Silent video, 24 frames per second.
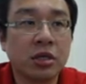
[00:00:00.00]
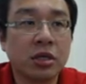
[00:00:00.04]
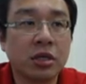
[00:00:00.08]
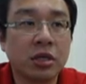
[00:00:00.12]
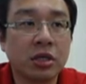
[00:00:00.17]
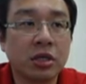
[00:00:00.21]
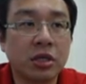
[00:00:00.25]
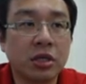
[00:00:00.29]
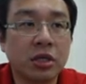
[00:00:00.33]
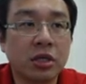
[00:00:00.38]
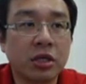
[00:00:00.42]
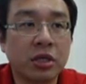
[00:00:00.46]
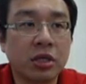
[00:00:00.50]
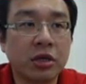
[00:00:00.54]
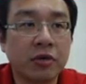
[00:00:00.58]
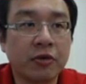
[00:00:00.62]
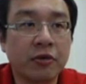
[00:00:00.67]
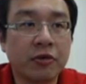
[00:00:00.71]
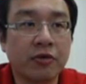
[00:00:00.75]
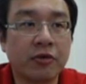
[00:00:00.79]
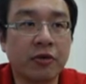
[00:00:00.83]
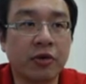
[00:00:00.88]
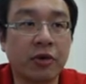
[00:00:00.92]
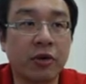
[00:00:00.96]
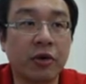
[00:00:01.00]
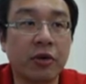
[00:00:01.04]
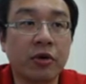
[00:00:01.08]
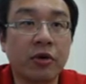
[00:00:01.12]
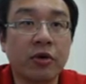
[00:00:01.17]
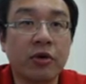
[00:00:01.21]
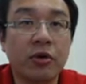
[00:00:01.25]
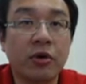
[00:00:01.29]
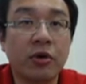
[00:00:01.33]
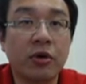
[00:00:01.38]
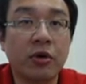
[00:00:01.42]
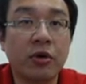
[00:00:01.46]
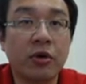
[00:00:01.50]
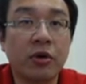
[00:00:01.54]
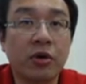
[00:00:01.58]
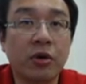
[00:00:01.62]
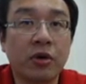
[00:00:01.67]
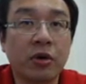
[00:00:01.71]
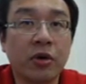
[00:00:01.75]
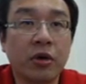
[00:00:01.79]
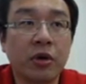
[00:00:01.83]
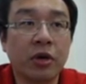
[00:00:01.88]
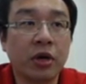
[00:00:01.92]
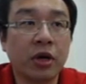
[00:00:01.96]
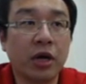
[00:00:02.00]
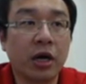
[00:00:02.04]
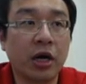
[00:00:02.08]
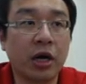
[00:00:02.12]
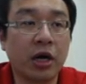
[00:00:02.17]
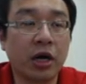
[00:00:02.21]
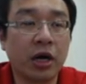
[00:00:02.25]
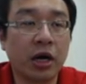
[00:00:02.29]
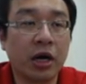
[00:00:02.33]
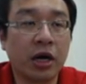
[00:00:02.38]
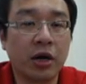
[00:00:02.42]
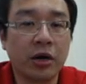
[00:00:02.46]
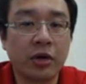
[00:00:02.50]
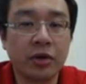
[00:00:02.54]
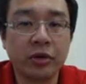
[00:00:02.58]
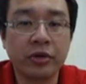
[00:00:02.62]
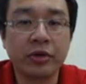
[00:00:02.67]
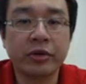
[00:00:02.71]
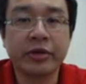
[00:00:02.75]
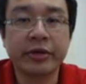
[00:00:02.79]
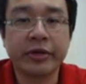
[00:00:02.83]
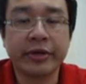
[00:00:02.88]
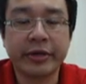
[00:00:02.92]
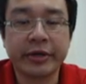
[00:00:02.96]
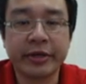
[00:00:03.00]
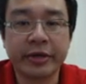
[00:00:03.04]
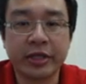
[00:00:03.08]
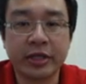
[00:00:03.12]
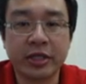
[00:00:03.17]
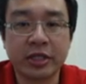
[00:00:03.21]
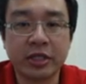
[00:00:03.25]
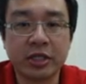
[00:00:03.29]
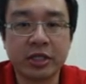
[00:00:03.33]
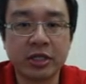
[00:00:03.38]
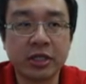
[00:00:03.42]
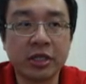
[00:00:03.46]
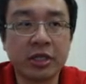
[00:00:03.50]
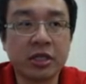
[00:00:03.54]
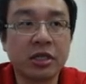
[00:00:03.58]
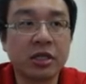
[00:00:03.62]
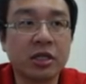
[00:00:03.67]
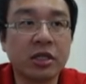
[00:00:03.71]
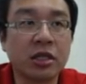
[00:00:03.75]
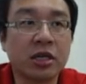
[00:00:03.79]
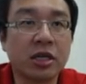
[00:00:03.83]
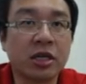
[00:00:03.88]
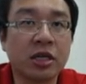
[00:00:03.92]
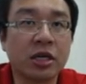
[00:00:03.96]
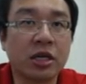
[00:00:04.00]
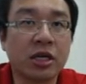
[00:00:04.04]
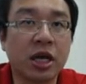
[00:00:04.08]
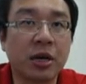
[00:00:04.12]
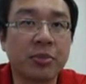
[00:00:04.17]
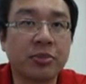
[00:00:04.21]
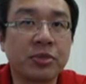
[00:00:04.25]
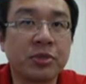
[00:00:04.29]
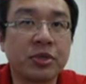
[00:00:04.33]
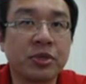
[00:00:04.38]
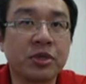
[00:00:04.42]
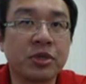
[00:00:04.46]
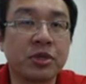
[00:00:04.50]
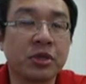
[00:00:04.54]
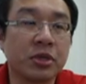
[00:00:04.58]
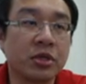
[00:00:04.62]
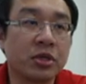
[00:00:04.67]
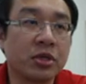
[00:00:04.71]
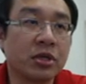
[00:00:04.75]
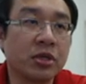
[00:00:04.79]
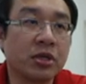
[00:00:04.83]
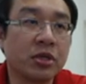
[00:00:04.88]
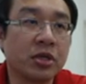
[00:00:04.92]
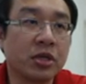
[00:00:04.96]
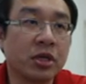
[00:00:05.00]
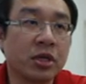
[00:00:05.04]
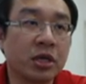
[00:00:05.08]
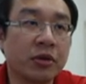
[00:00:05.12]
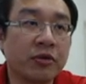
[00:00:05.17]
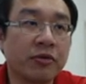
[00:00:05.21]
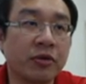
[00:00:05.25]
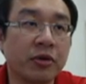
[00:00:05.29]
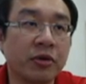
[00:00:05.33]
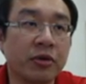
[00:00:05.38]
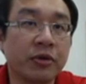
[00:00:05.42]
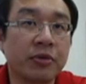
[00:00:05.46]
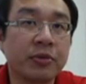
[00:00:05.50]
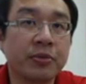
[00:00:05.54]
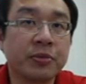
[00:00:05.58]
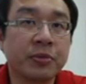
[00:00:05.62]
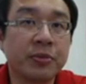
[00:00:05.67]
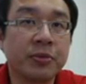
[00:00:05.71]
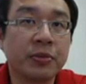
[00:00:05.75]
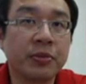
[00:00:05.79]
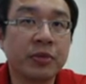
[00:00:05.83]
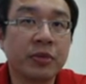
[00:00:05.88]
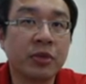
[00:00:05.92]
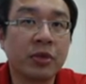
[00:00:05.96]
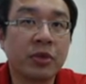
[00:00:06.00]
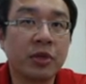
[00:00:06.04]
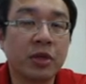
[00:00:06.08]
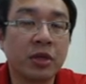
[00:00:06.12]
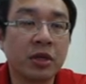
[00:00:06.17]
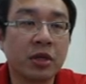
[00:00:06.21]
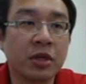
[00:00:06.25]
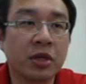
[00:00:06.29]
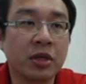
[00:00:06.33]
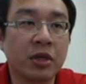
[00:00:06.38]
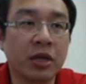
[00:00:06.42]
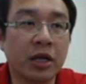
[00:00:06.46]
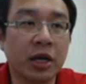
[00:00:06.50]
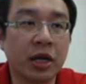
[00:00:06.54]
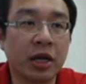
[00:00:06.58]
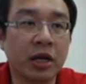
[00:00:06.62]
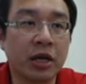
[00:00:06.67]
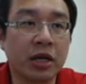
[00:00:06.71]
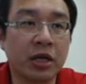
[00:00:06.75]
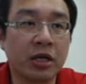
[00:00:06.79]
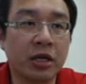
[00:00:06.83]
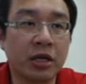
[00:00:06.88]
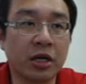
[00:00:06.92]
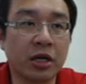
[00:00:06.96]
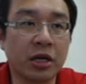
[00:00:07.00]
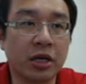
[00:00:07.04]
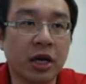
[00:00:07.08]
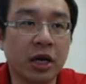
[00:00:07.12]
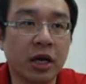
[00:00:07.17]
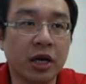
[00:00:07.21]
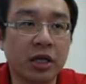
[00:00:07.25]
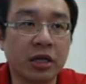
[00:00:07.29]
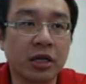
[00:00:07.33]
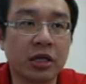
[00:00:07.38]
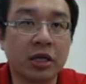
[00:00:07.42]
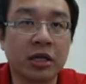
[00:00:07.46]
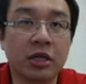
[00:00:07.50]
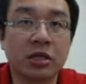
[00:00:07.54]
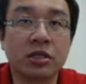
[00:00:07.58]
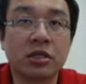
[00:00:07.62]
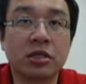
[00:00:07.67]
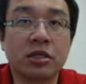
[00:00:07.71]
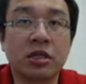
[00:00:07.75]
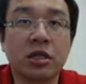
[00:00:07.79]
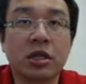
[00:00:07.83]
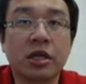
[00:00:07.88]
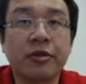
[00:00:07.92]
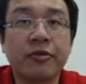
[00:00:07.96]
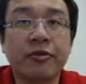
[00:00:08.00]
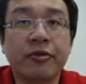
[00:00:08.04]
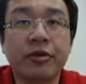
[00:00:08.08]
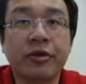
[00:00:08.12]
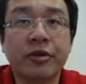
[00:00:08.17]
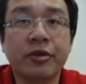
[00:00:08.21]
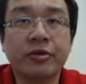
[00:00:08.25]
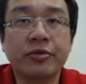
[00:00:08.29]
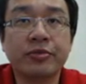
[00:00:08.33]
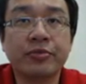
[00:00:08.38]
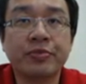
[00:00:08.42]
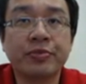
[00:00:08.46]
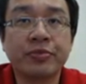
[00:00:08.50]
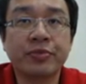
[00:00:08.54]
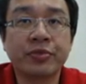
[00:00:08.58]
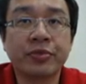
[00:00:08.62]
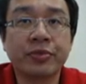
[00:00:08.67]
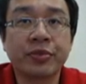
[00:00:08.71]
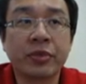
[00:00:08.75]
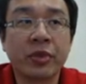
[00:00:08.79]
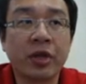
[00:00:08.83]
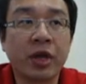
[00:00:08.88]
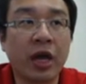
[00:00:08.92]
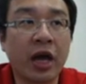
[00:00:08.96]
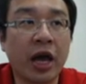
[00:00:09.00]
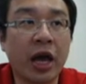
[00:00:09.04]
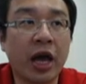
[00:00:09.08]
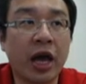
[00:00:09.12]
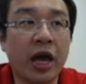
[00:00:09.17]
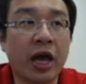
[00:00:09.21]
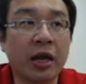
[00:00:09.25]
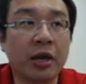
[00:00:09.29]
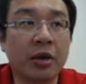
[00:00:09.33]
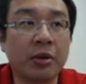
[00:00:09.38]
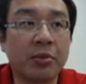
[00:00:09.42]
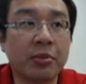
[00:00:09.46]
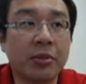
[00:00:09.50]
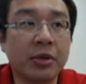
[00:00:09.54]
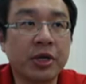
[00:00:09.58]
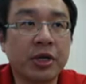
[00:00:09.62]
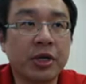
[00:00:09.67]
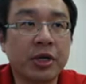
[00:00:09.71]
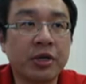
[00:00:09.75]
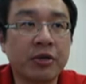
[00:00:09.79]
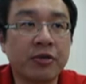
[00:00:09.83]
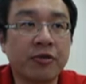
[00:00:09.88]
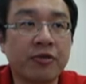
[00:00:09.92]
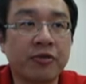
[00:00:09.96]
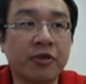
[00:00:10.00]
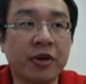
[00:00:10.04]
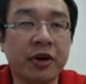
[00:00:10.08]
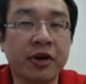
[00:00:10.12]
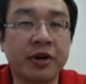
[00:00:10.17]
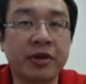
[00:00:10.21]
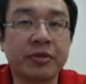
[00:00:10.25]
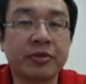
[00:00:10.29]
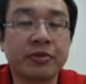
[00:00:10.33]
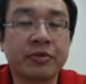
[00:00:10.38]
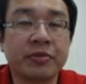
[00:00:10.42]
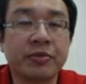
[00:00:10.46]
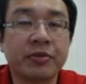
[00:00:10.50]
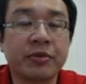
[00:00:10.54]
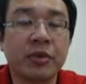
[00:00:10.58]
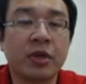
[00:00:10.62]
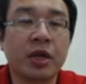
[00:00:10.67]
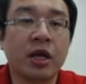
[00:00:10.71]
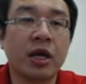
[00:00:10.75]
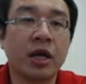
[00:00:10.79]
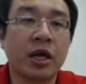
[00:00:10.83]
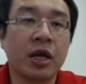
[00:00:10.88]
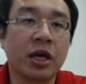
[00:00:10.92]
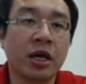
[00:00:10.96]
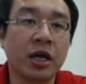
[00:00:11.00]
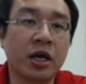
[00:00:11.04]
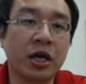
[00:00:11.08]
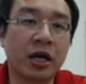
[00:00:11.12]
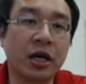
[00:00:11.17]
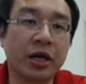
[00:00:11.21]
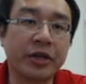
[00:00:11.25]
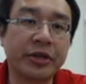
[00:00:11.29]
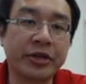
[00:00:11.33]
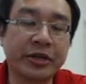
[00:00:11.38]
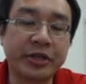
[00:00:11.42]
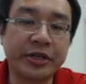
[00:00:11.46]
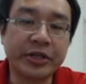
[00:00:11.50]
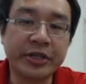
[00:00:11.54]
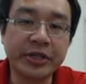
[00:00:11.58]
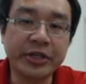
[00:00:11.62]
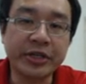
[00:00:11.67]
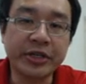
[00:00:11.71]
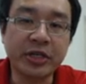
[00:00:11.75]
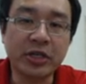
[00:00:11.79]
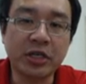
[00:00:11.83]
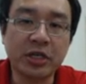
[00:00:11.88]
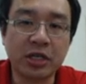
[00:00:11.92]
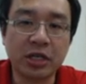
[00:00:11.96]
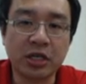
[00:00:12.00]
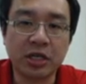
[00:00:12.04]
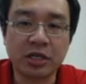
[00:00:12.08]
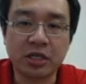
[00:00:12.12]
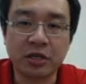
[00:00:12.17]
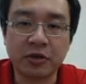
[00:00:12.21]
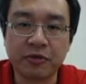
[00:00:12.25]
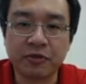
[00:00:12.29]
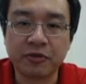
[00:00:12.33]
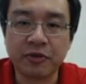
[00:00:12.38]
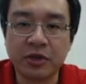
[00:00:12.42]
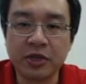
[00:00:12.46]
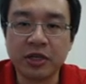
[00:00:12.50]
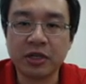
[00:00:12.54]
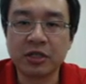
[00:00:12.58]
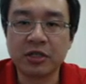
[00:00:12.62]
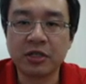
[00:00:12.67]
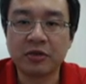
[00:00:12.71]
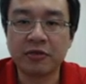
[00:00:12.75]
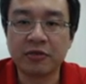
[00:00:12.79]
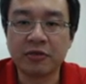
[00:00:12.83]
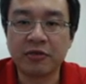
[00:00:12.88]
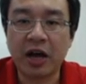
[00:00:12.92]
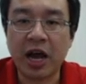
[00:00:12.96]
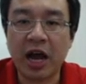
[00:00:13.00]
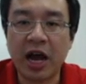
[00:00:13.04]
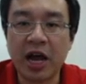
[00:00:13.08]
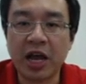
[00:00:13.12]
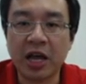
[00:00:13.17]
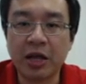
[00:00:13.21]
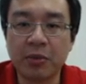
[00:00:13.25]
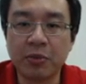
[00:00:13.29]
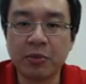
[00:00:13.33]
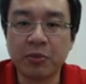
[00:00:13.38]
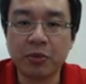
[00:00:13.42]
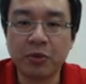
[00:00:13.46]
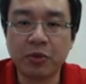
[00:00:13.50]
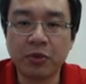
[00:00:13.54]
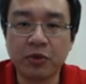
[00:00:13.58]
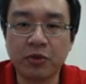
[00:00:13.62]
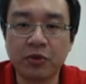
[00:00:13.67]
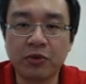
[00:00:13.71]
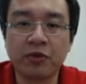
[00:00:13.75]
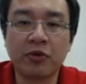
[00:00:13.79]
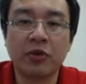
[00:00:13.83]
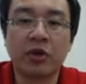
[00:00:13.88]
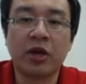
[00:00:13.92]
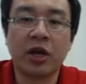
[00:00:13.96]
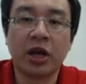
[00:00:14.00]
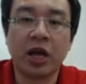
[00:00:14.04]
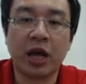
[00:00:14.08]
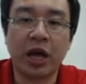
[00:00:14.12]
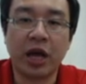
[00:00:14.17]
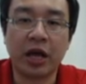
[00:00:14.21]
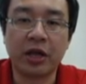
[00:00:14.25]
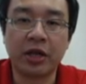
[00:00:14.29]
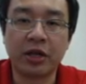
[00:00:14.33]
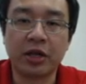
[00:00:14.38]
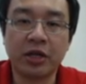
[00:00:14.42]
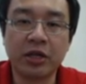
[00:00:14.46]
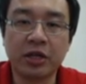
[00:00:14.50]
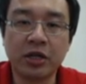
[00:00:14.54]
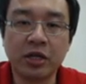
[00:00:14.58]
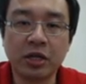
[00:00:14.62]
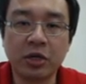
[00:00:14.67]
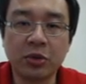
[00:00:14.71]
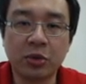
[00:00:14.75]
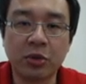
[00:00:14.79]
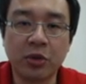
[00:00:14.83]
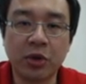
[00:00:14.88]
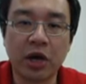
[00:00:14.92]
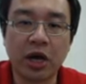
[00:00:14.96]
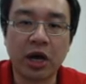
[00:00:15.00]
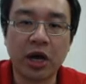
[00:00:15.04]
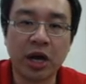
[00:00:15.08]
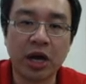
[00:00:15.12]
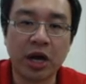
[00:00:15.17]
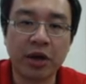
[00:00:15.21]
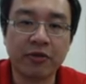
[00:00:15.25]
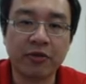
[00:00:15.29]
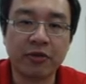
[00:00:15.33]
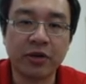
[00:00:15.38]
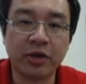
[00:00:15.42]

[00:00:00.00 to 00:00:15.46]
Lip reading: d4, and now the c capture d4. Then the knight takes d4 and b5, and here is the first 5 move, and here you have